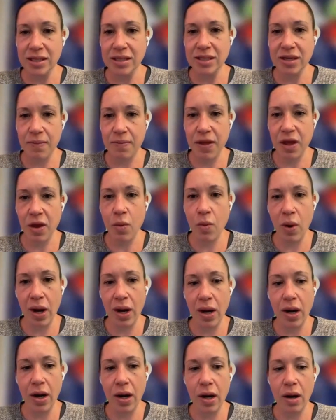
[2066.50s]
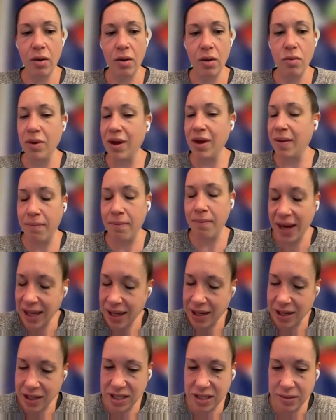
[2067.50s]
This is something where we had
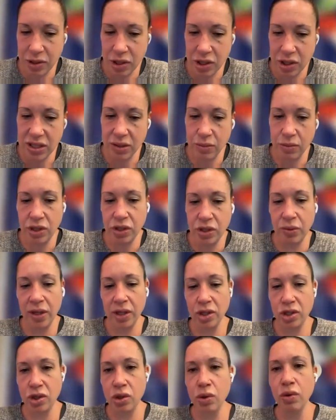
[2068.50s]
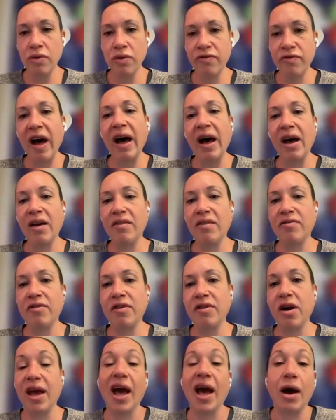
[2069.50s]
many customers that were doing 2 to 5
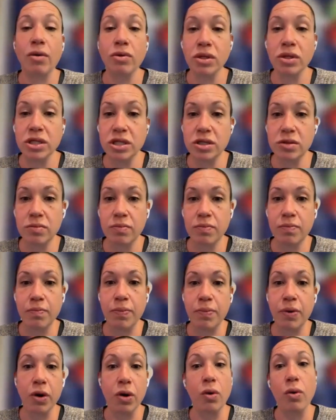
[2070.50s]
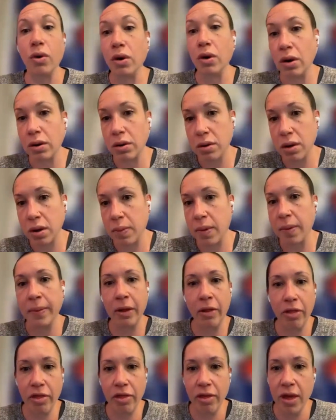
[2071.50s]
accounts per quarter or per
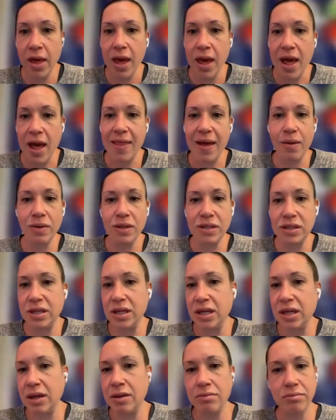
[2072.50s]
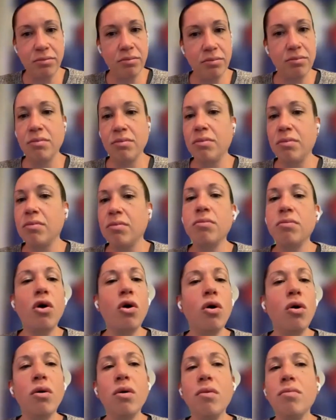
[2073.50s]
month. And that was the
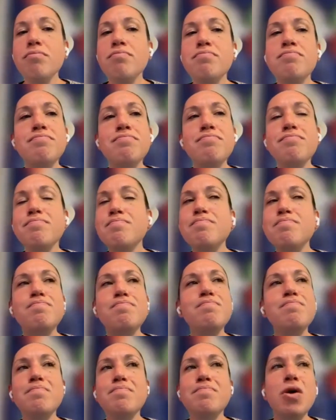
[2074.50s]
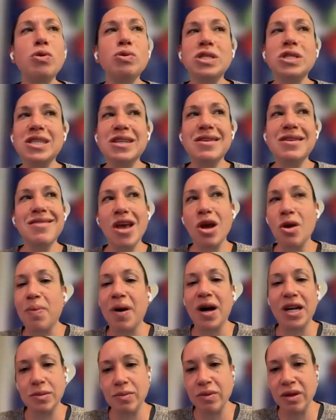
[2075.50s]
most they
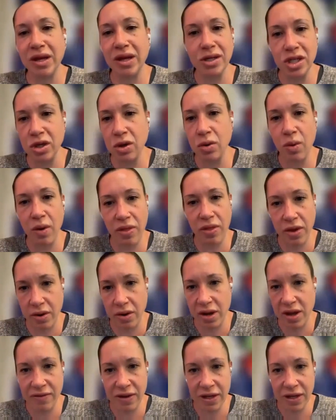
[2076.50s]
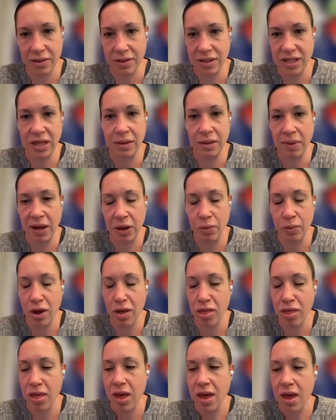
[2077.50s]
could possibly do with their given team
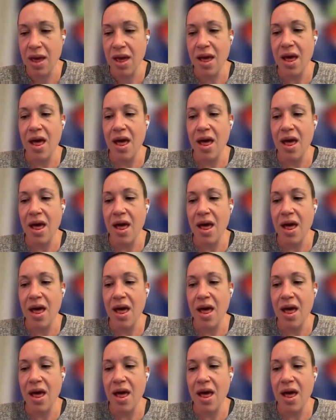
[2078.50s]
bandwidth.